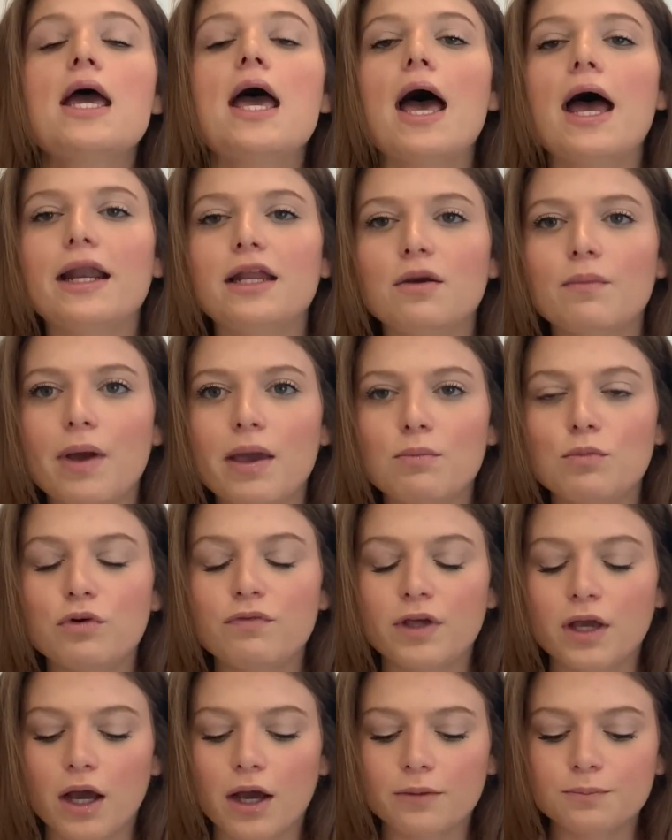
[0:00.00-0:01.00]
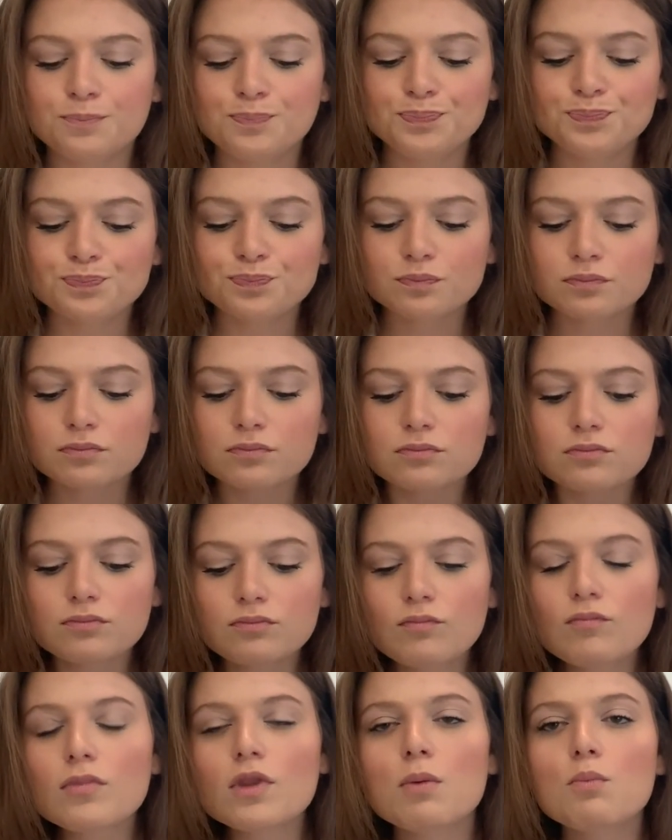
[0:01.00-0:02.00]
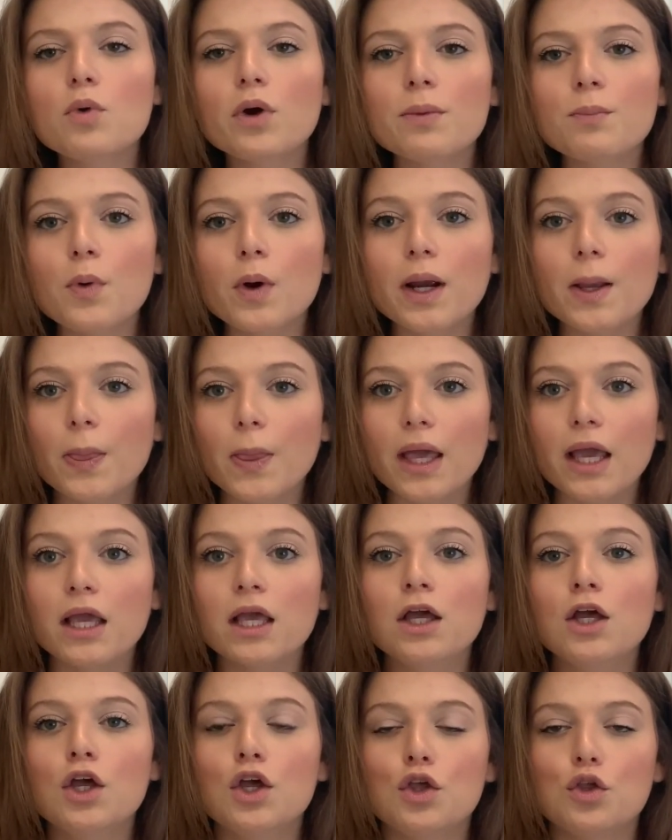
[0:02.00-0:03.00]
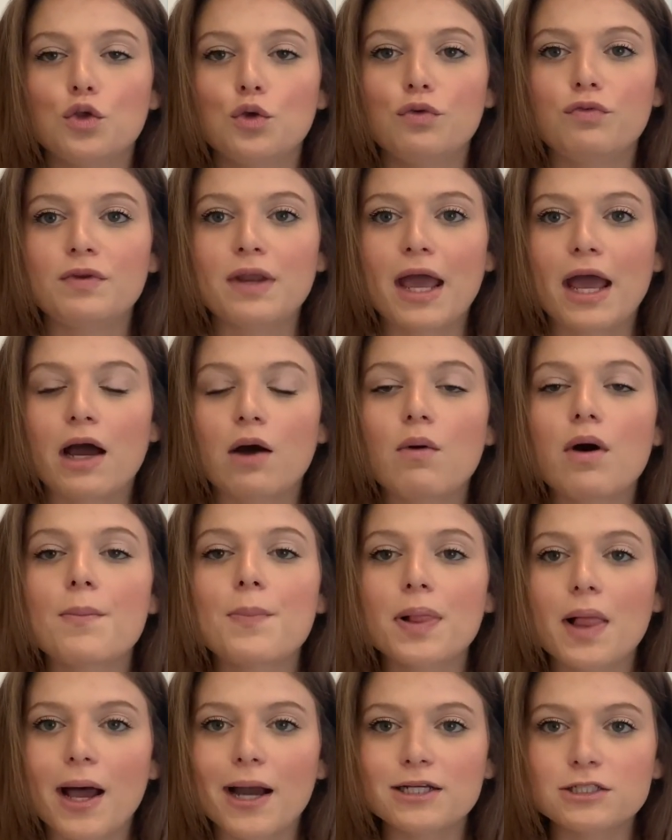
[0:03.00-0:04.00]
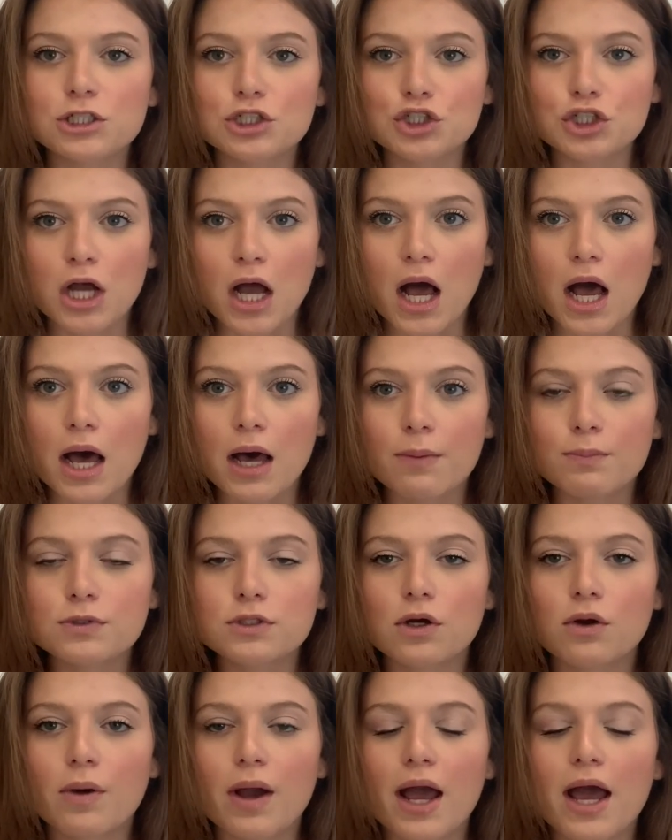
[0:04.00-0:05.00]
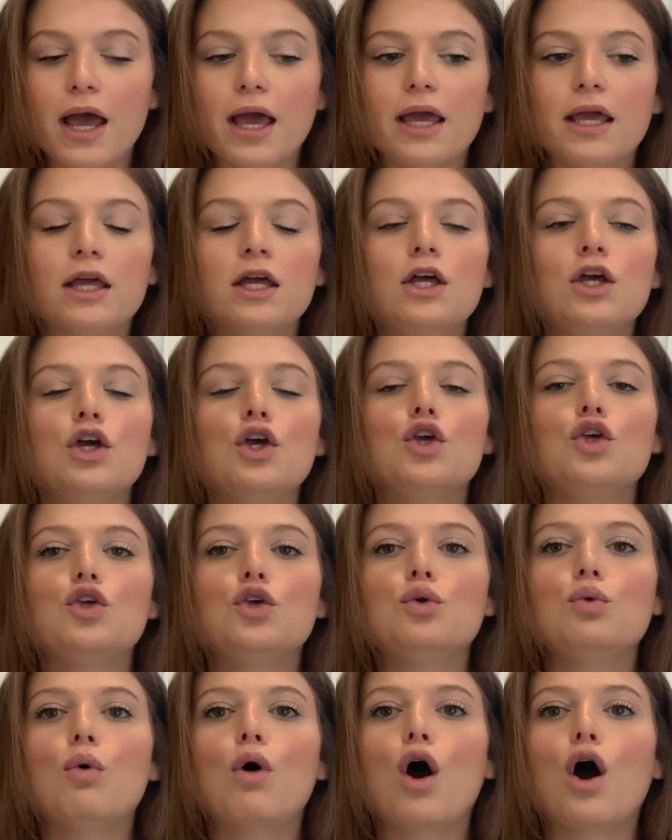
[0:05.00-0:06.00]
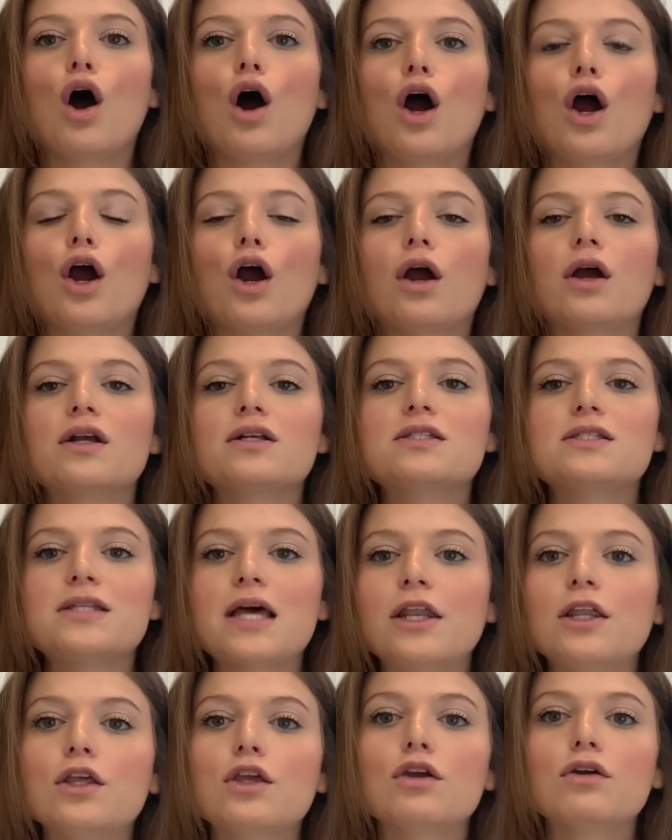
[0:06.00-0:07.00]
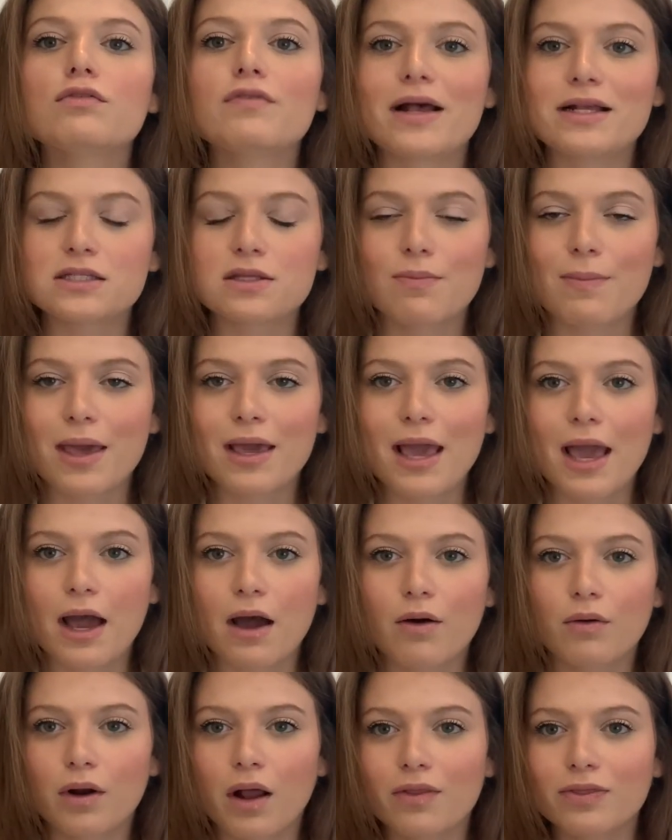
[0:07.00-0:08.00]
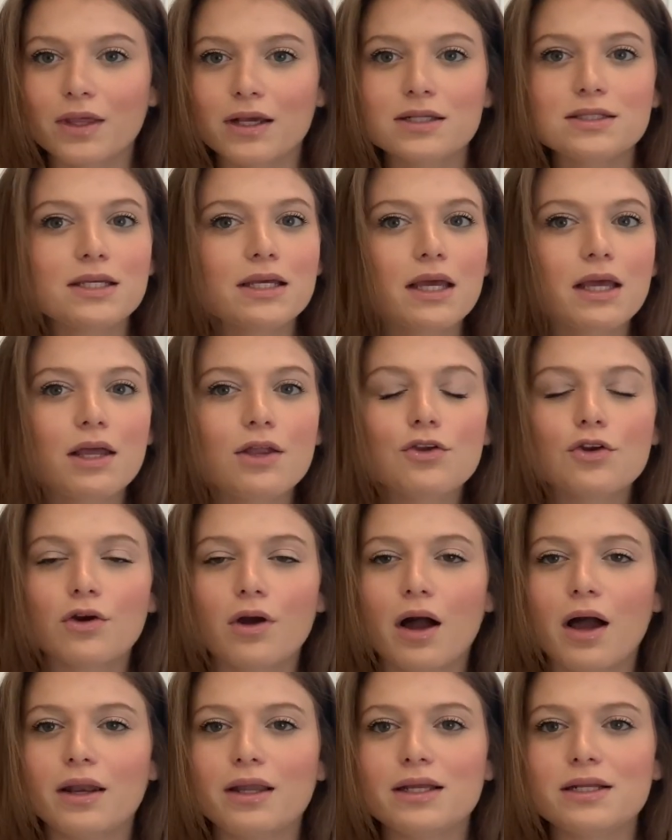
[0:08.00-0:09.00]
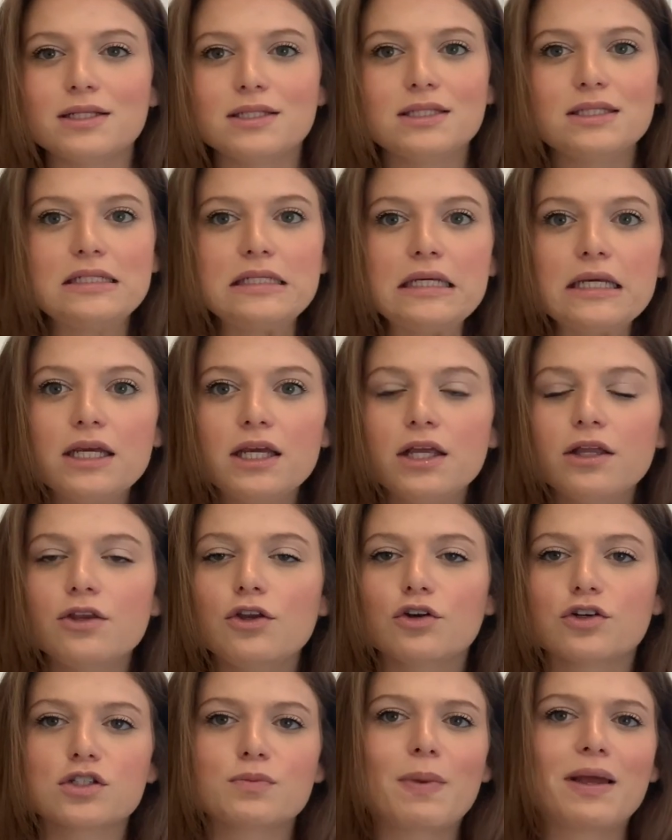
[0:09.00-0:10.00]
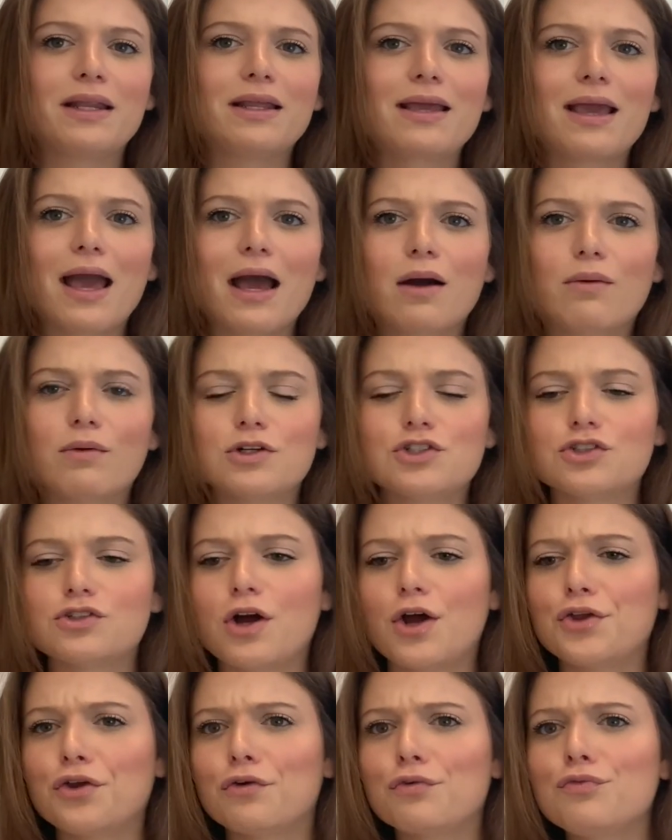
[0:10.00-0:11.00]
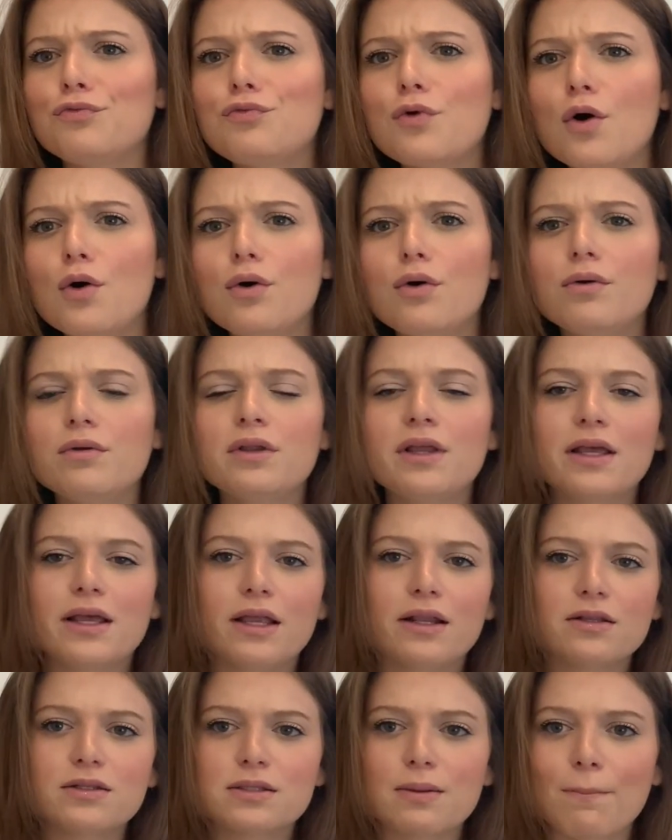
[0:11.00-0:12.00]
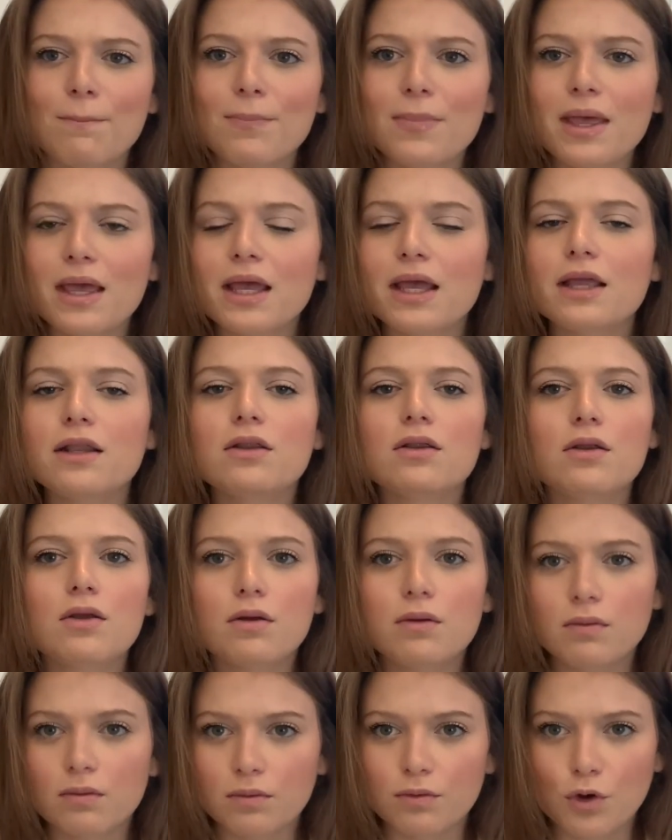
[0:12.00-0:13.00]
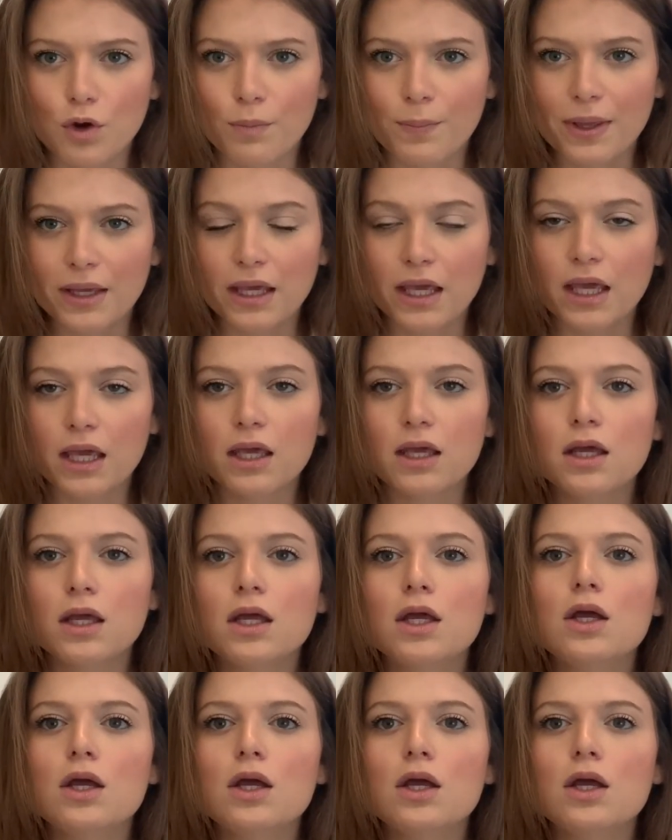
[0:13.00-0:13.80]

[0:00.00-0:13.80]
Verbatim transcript: anyway moving on more importantly you've now applied to jobs okay you are sending your resume out on LinkedIn, you're on Indeed, you're spending hours, you're on your phone, hit submit, no biggie.